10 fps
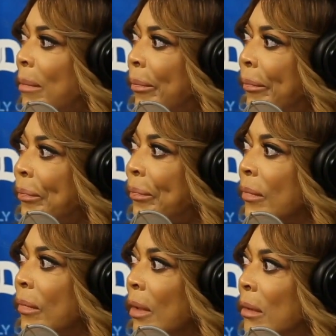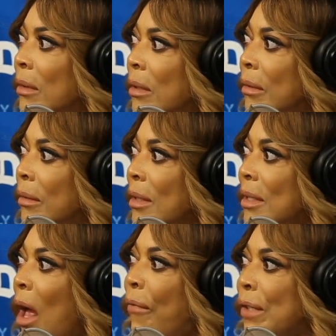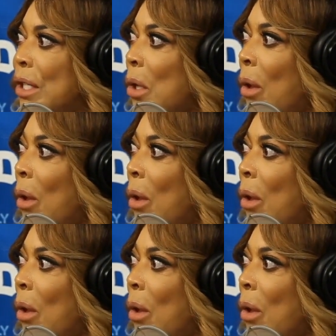It hasn't really been publicized,